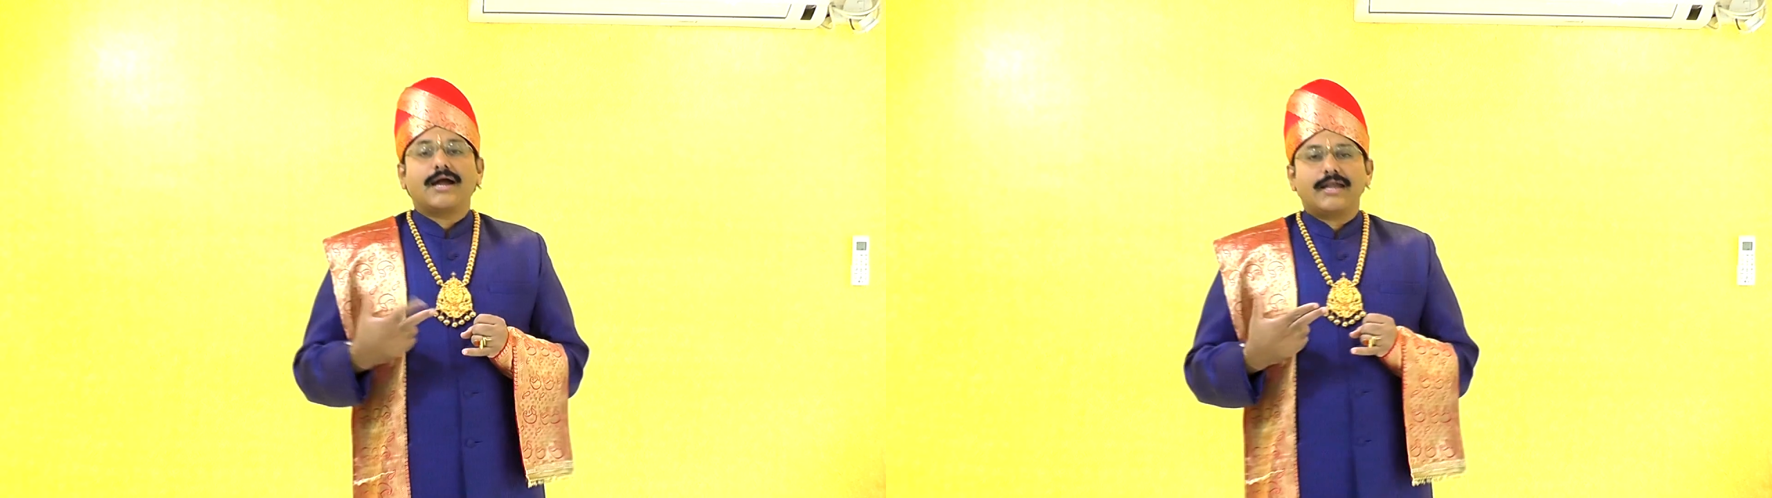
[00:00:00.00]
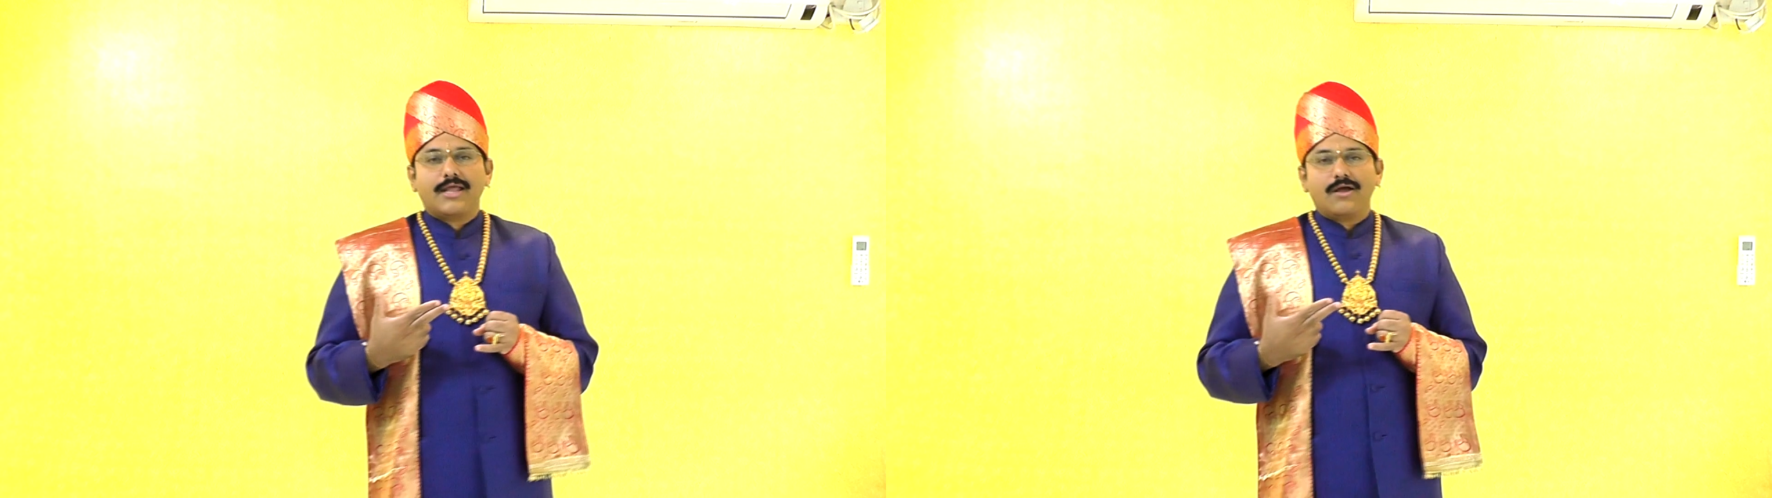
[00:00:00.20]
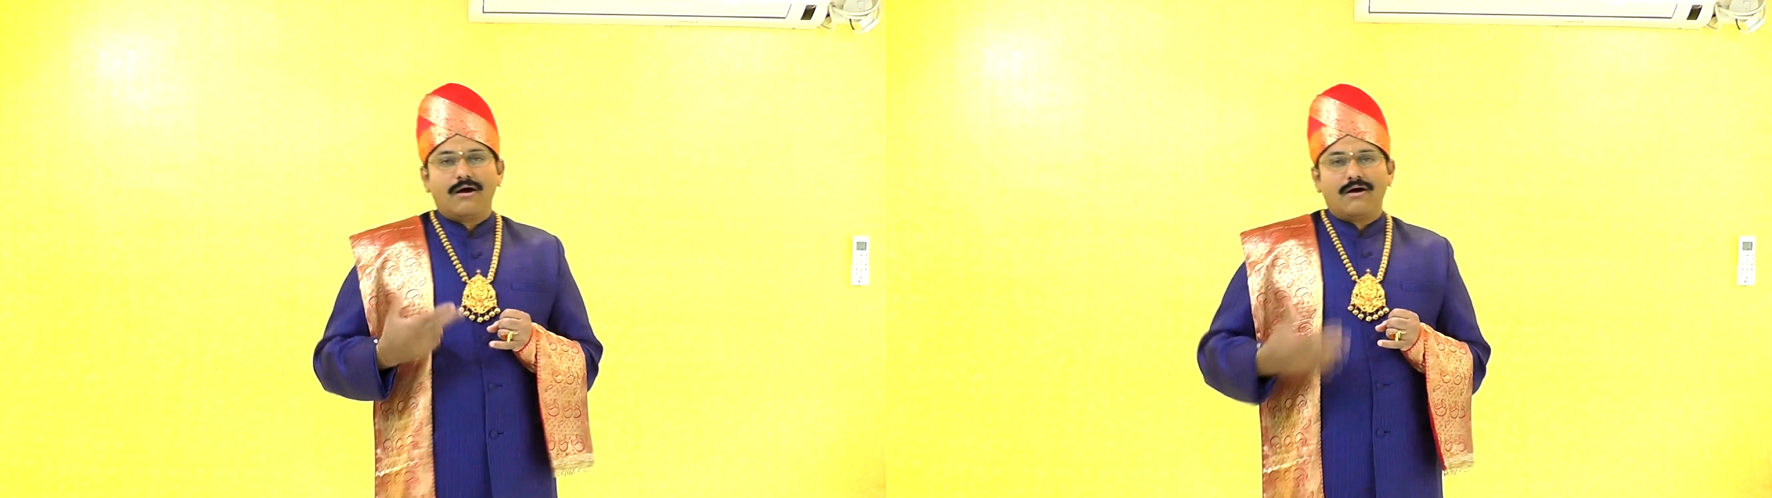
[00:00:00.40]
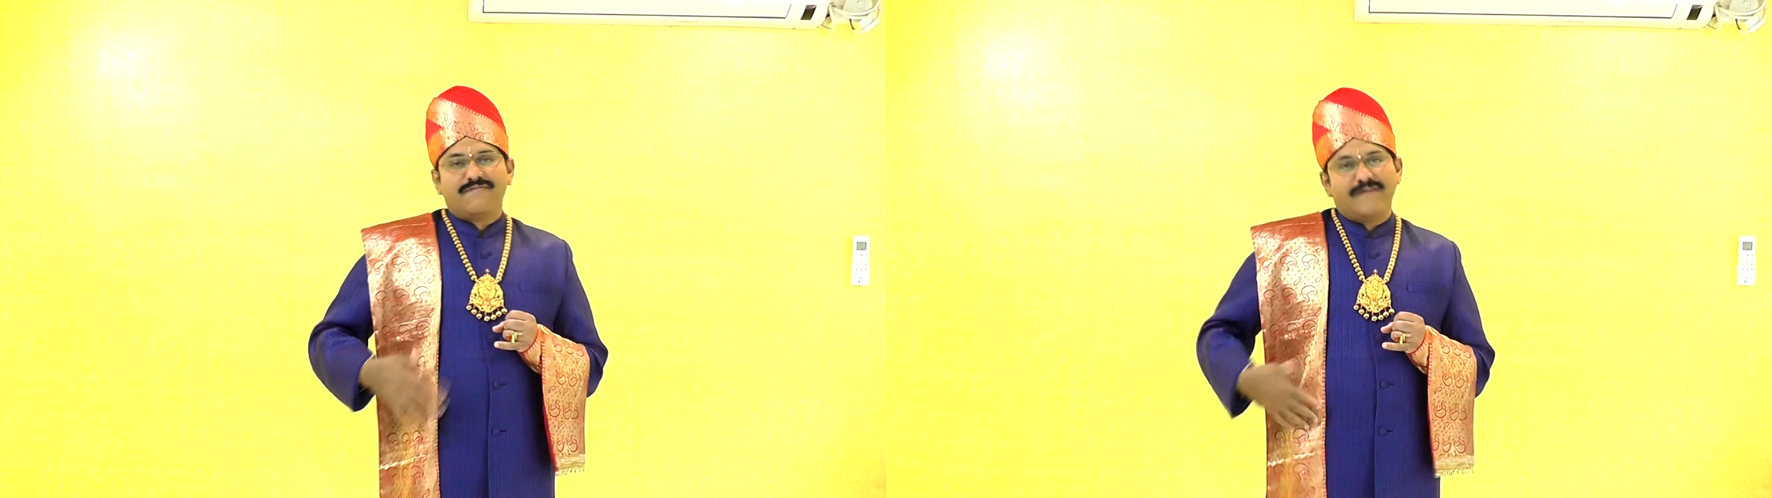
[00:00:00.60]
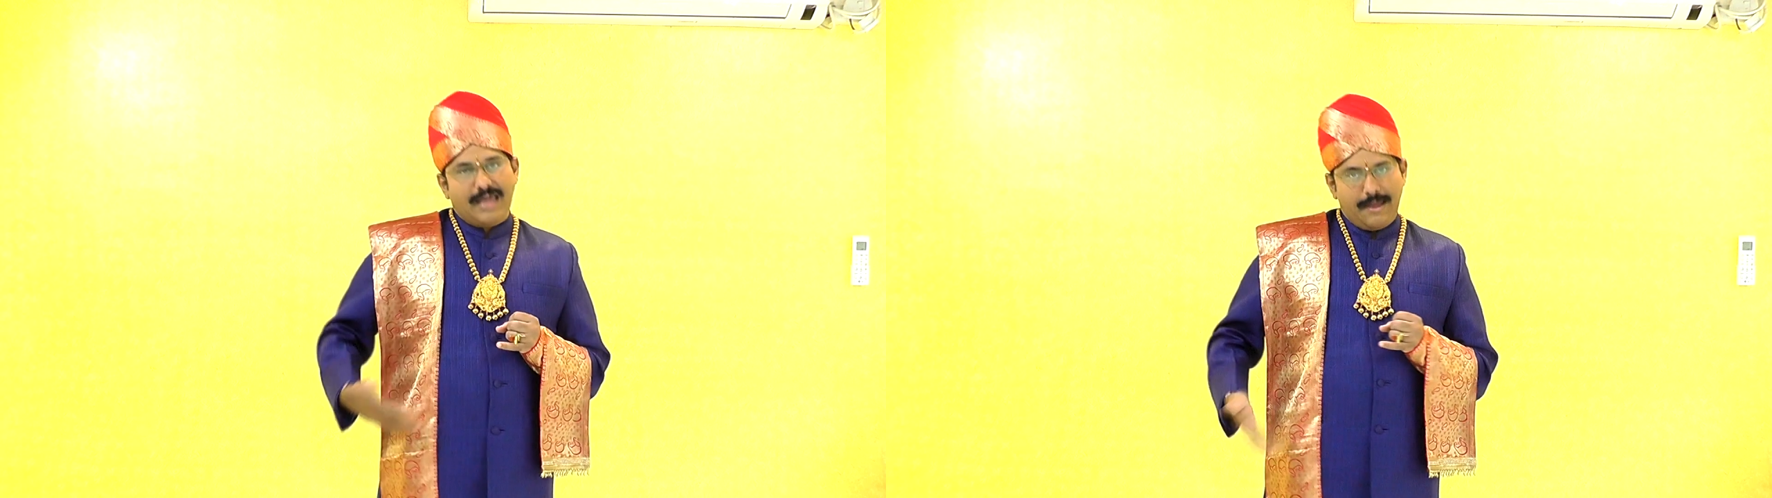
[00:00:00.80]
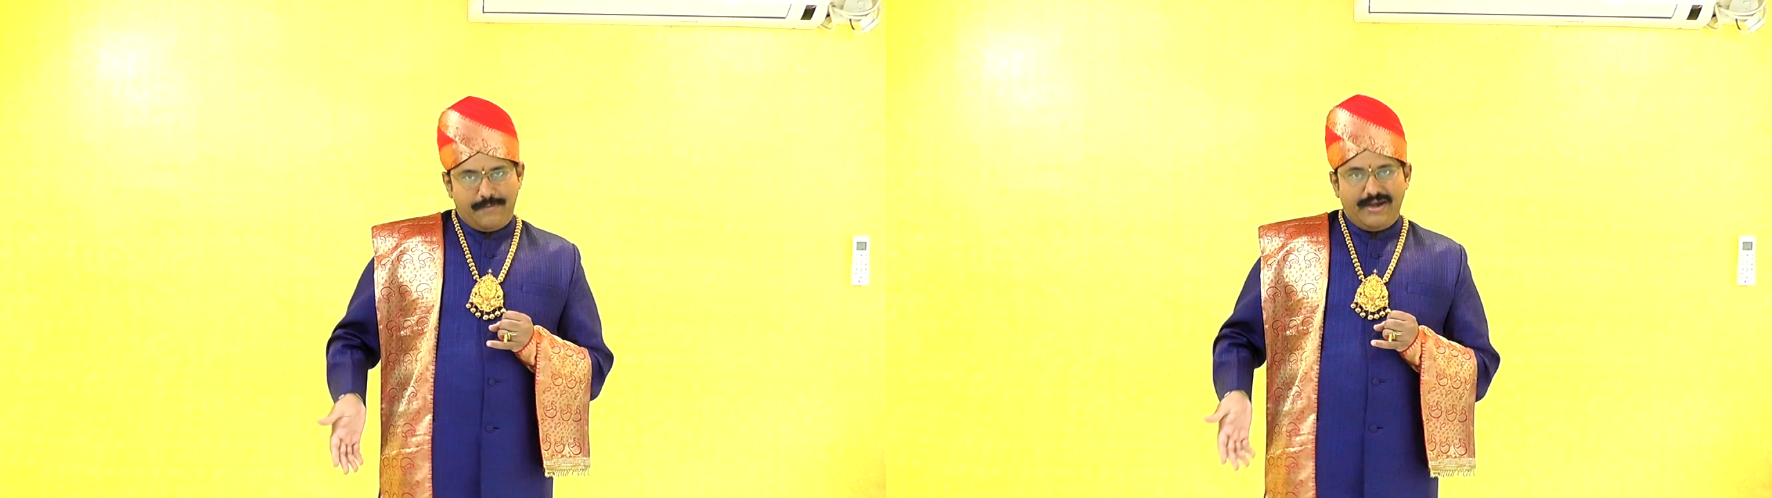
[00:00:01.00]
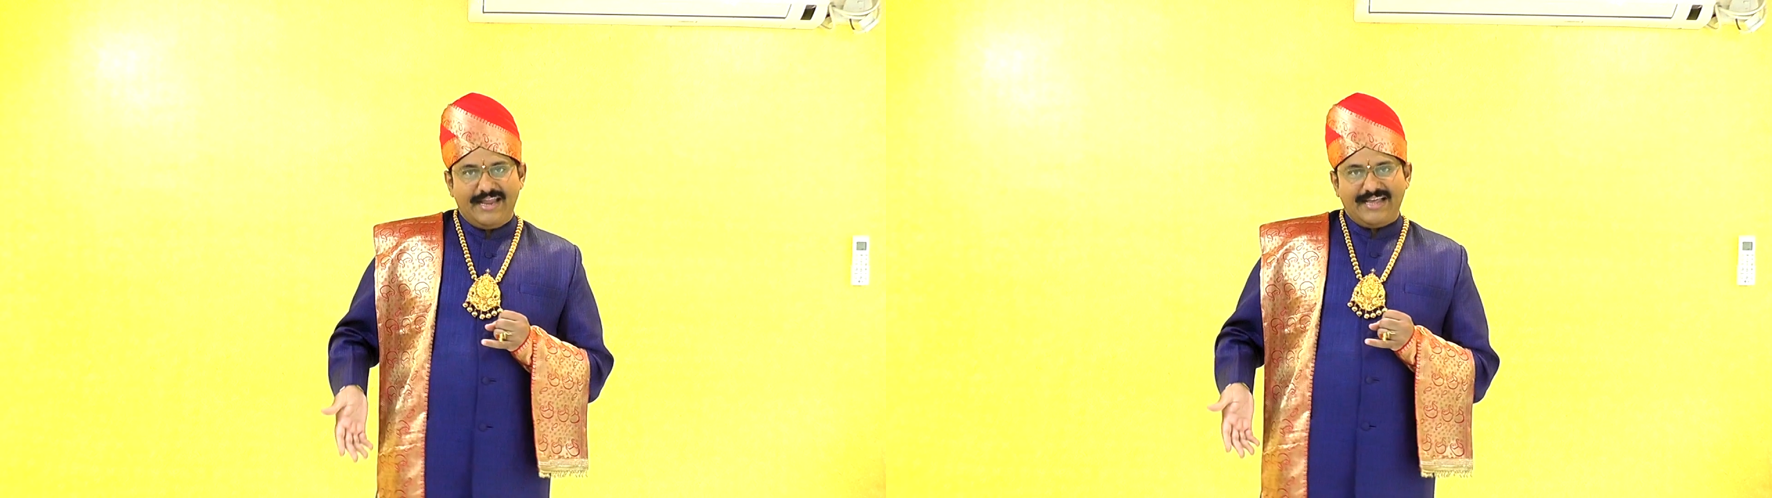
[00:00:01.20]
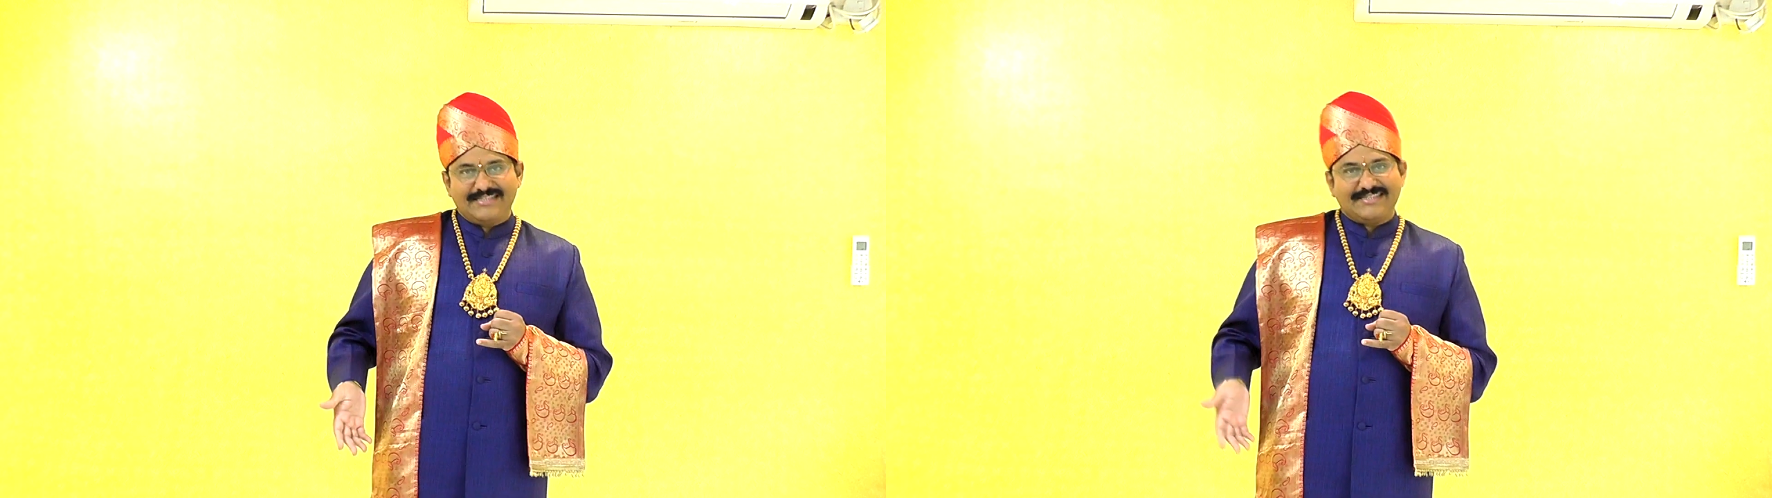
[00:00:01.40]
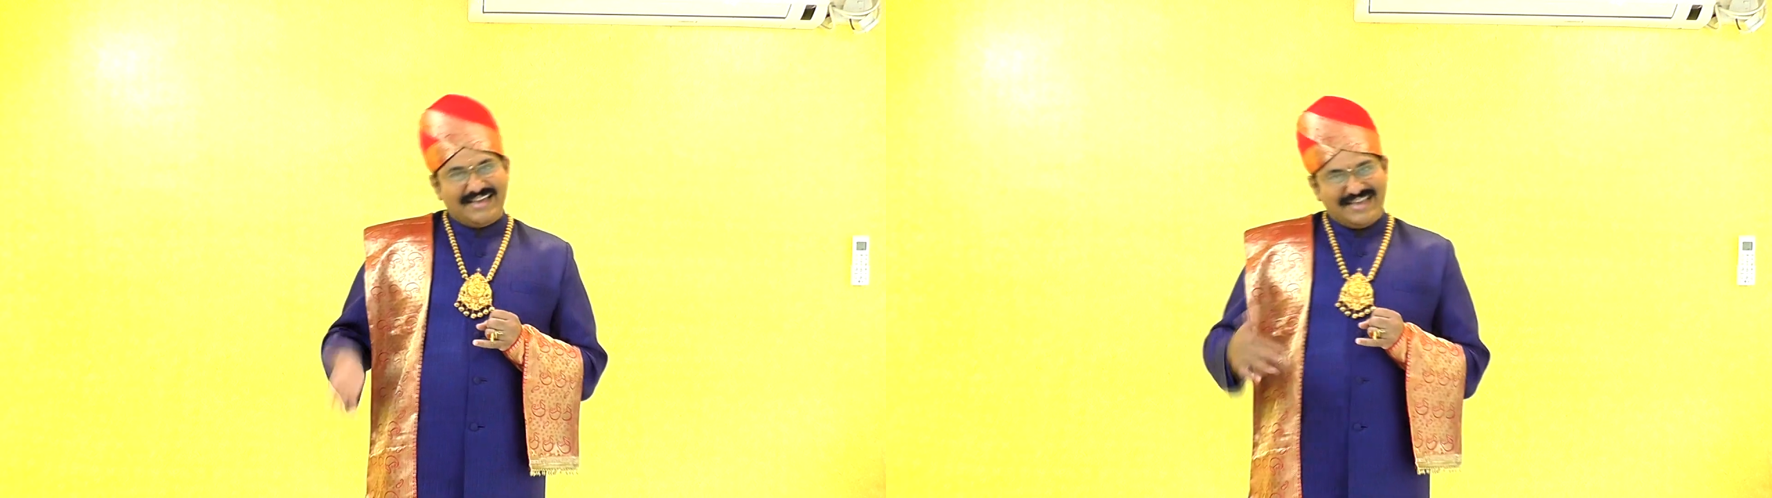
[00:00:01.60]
Cutting off appendix